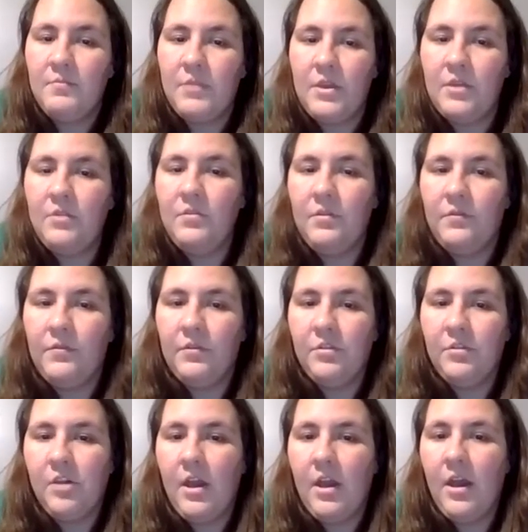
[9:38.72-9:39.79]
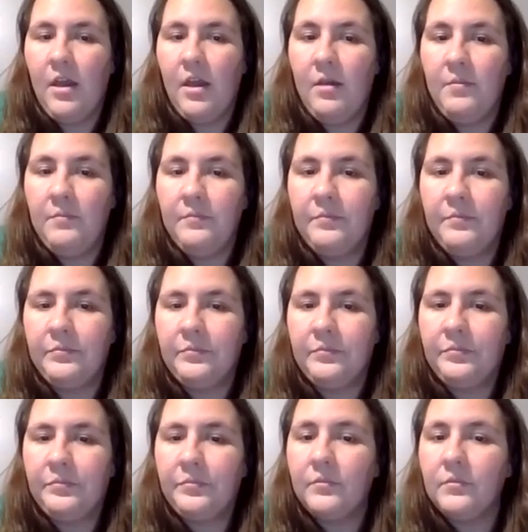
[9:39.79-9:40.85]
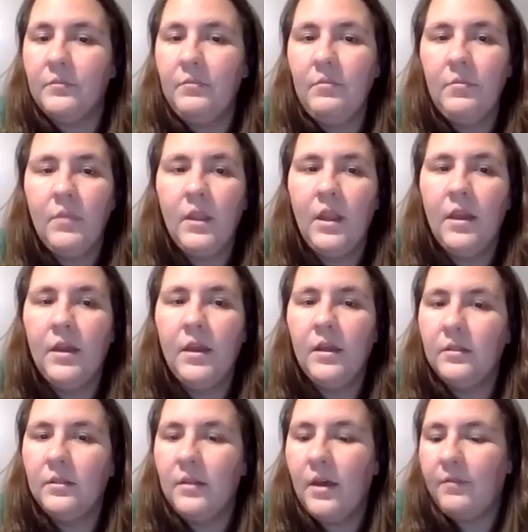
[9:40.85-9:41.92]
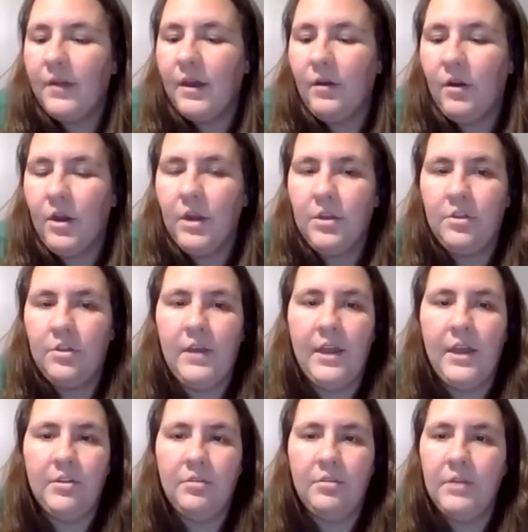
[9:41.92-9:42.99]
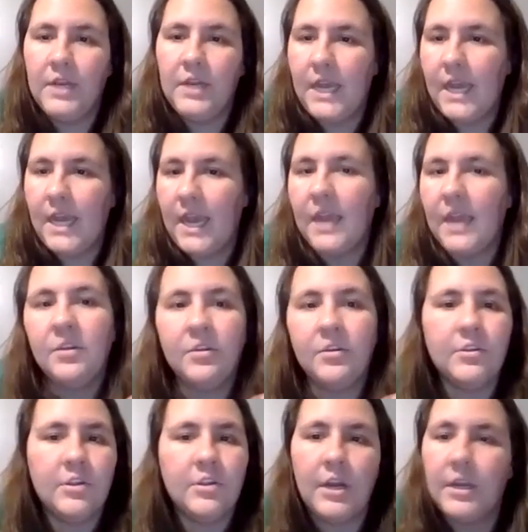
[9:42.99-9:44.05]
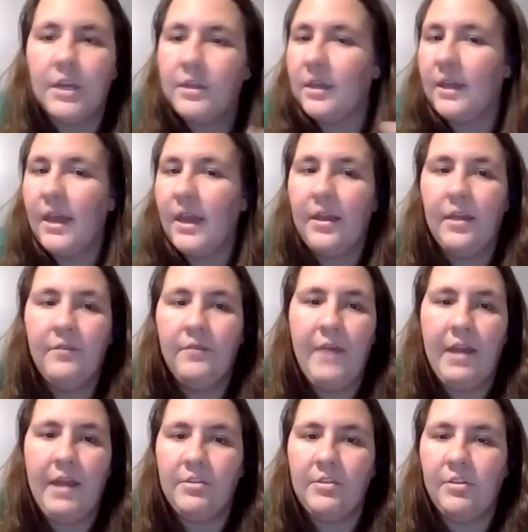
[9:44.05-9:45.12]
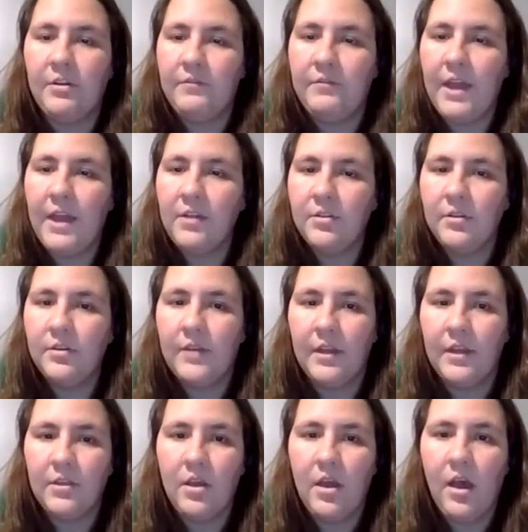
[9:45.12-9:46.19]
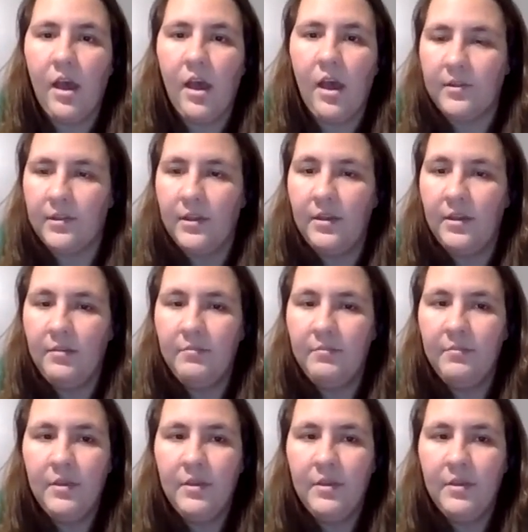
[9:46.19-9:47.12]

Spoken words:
Beautiful job. I love how hard you guys are working, and you're starting to get it faster and faster. That's awesome.